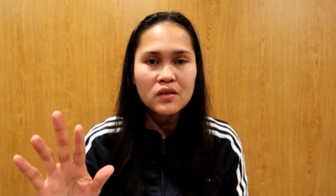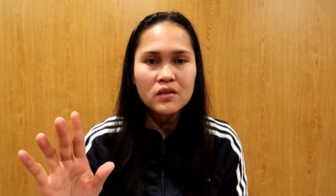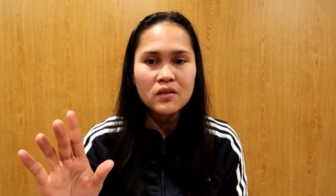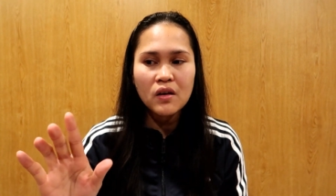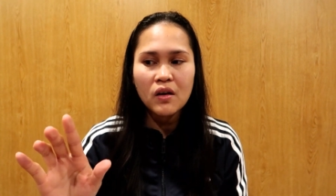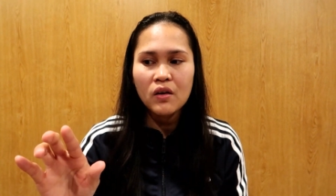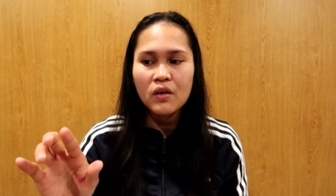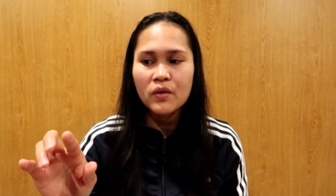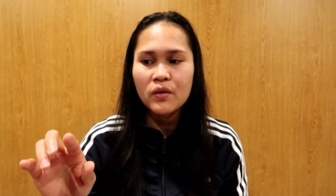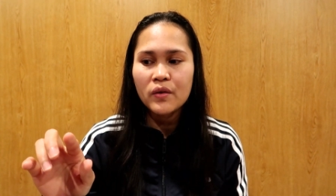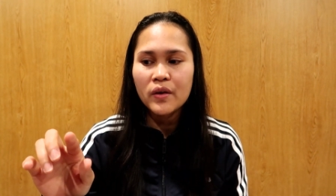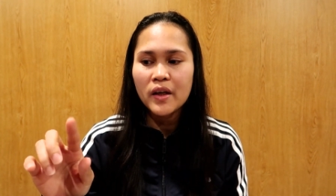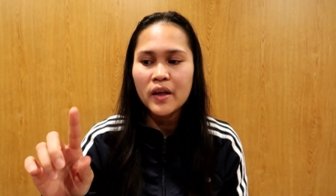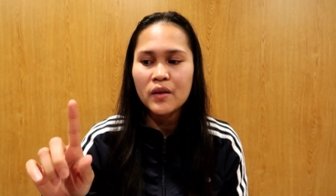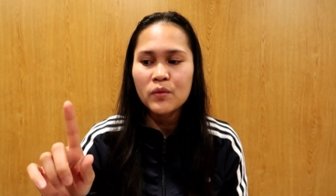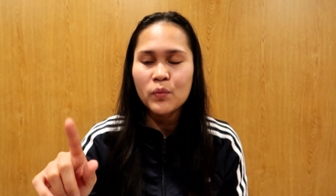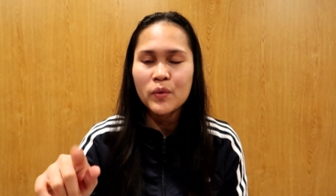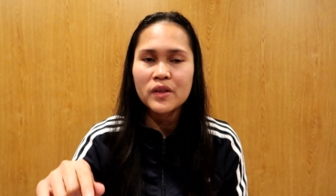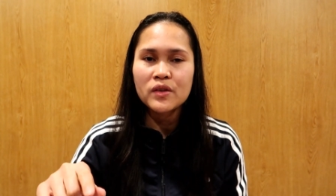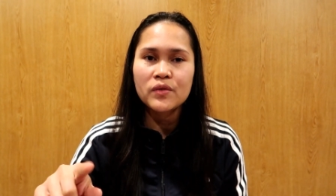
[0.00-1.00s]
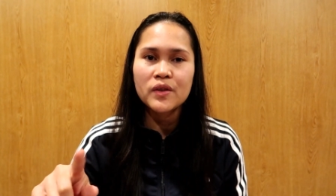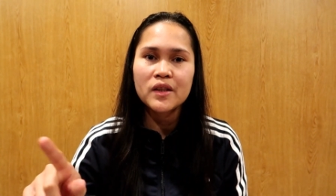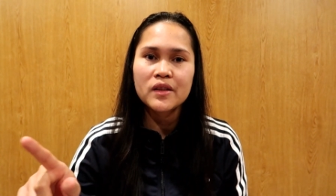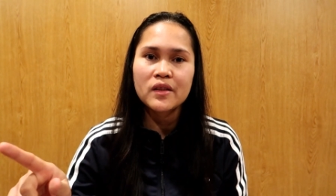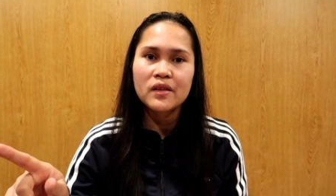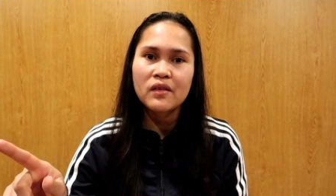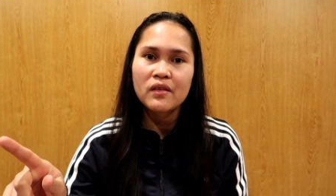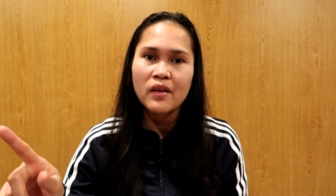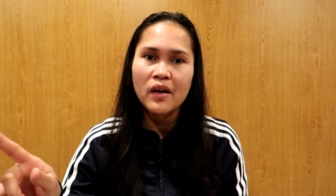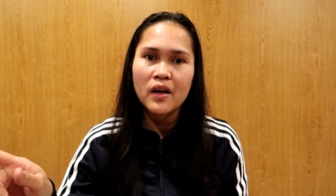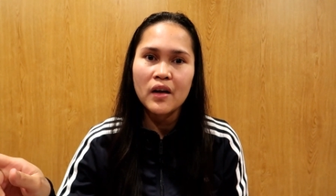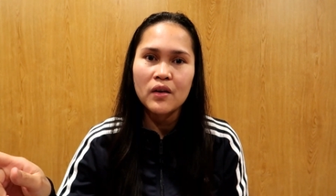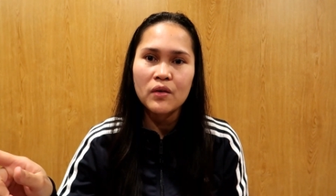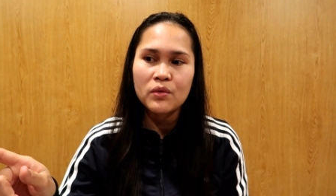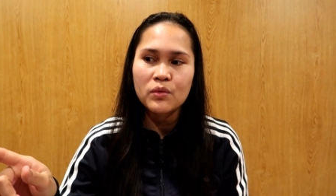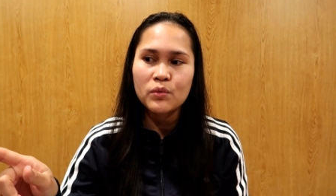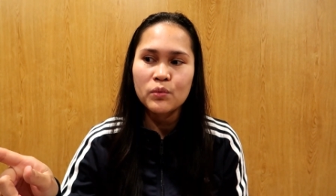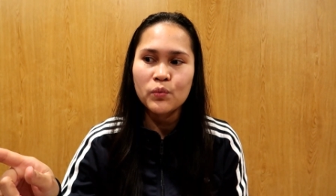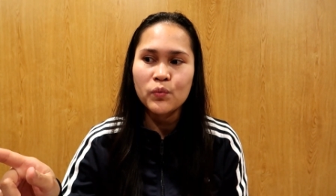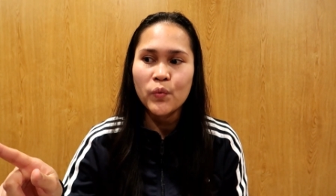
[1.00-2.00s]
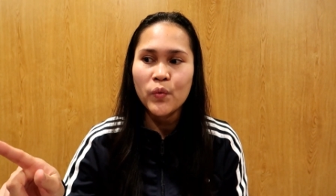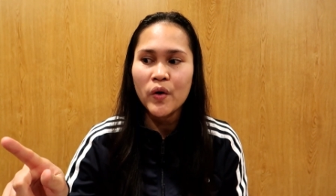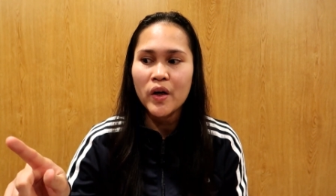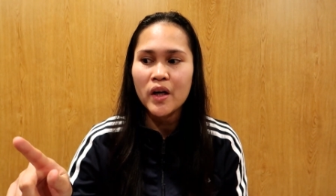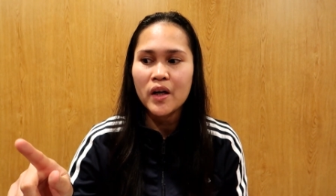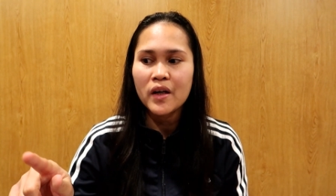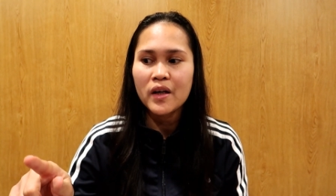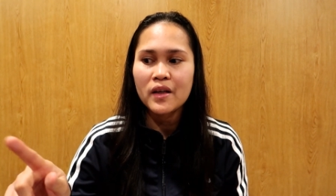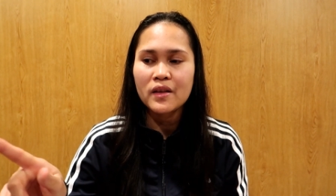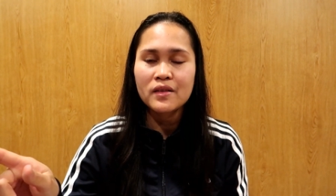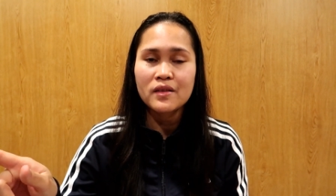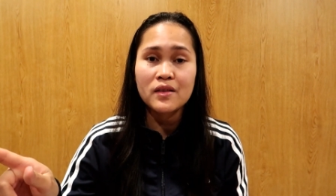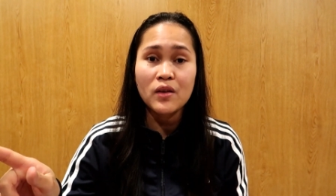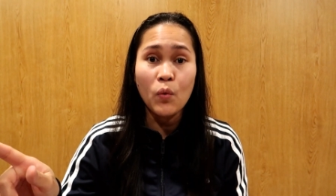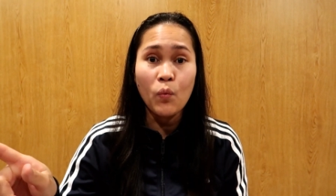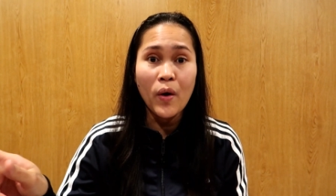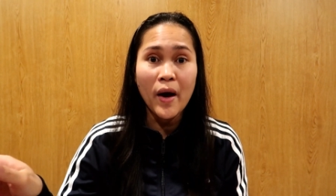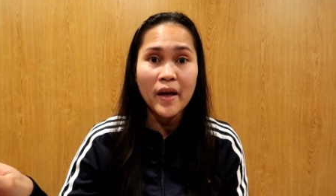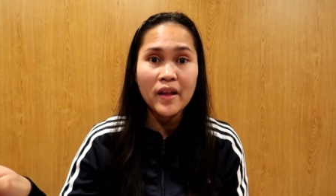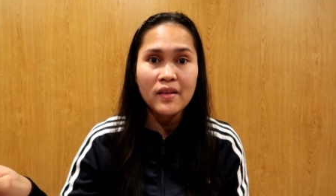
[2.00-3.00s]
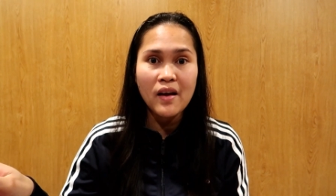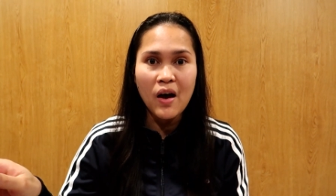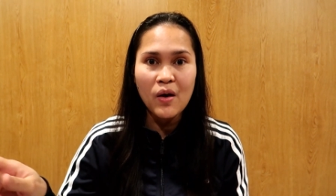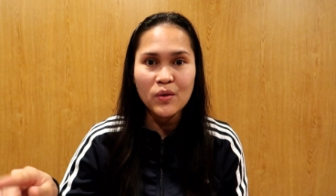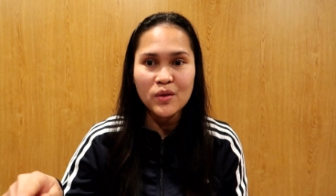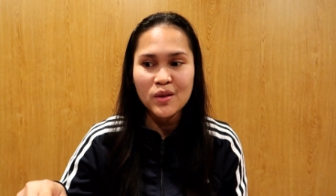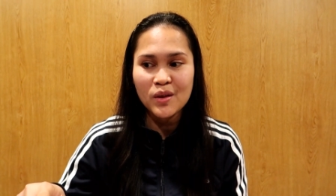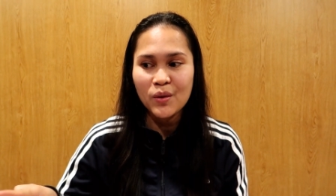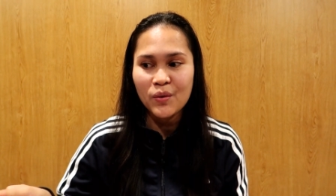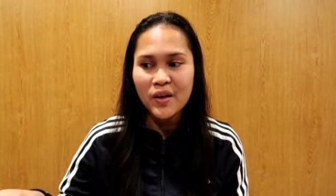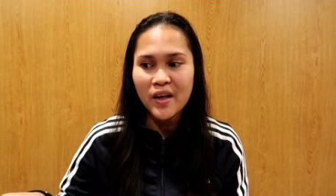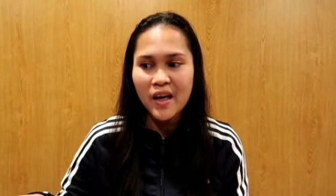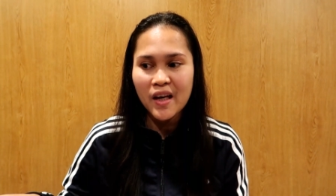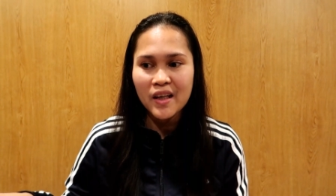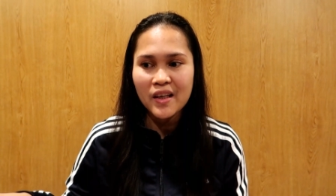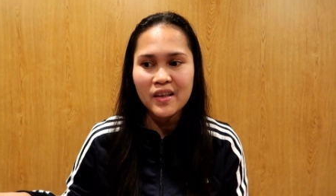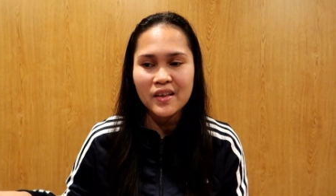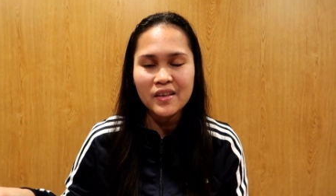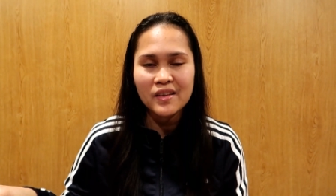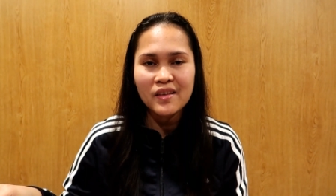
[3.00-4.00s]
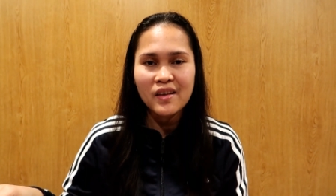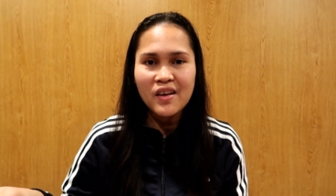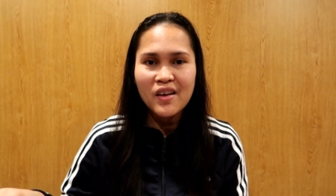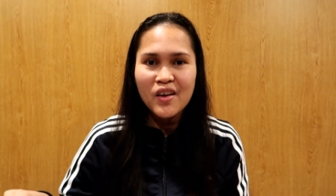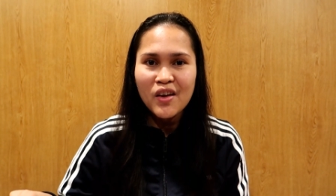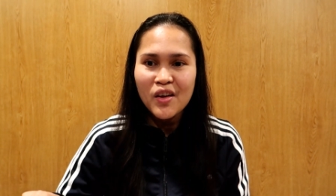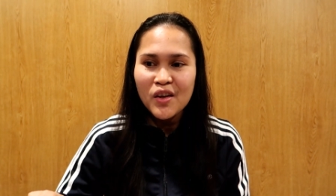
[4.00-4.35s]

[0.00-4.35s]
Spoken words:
So it was written there, where is the White House located?